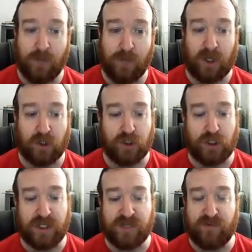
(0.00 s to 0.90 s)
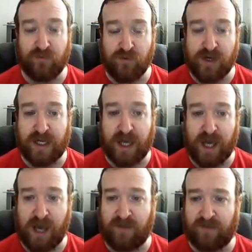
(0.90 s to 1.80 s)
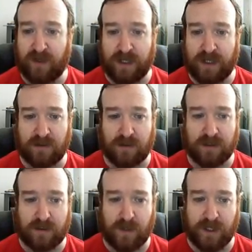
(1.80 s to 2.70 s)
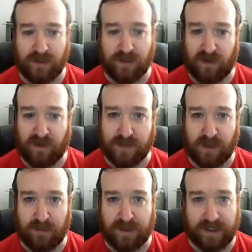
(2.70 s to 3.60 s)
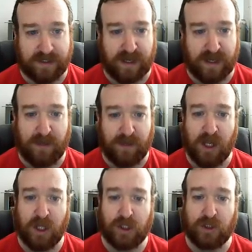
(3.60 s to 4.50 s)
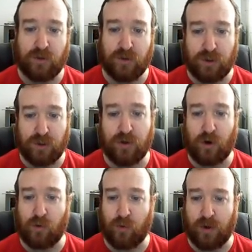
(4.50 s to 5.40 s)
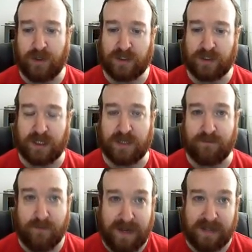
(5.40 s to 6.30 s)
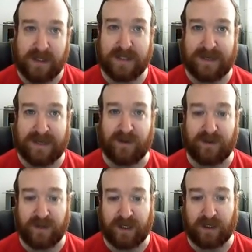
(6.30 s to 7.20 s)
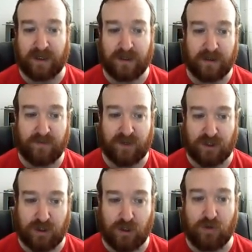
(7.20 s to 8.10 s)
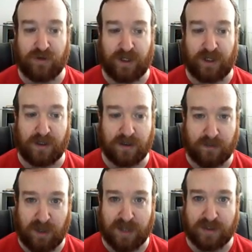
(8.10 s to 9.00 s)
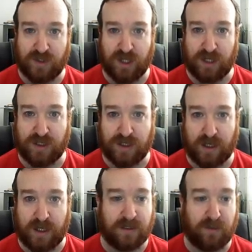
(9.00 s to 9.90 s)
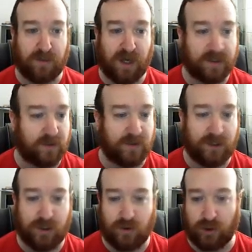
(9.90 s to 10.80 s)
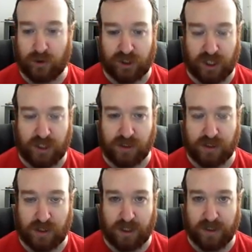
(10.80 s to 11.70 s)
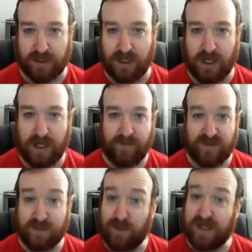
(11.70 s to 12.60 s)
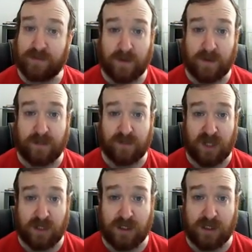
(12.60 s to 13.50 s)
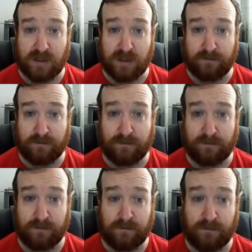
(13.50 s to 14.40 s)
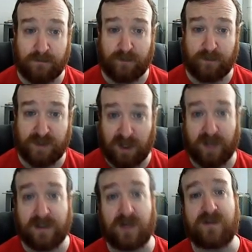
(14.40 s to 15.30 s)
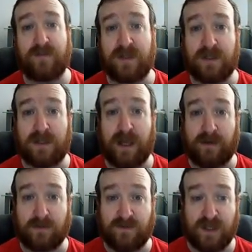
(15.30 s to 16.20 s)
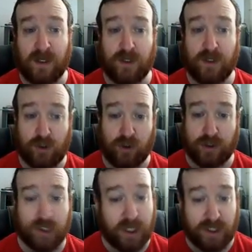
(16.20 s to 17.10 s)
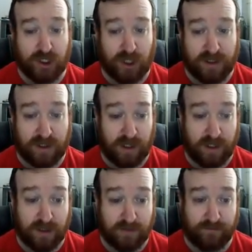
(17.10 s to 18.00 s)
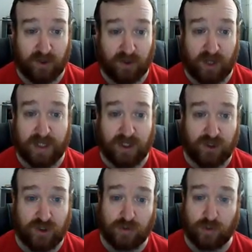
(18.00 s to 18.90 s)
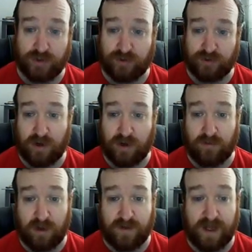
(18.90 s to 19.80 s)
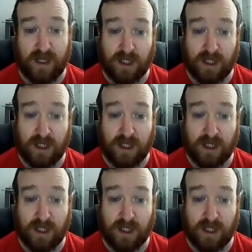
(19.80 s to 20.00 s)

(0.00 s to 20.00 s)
Because you need to be really careful in answering this question if it comes up on an exam. You do not want to make the examiner think that you think that the particles change size. The particles do not change size. The space between them changes, but the particles themselves do not change size. Okay, and you don't want to try and write that.